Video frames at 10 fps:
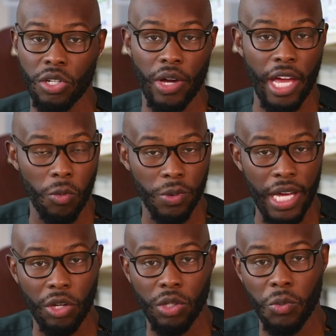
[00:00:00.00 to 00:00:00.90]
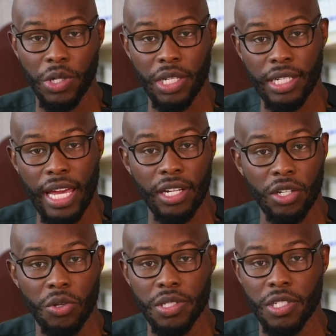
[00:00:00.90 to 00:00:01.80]
help not only with the
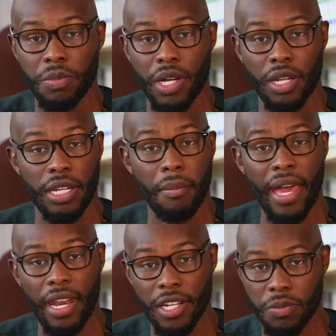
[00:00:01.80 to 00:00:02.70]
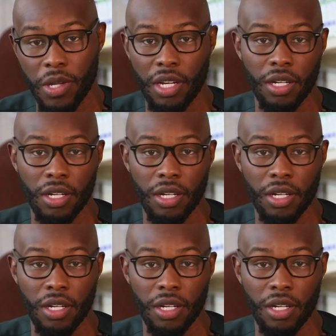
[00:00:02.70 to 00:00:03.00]
diagnosis, but the management in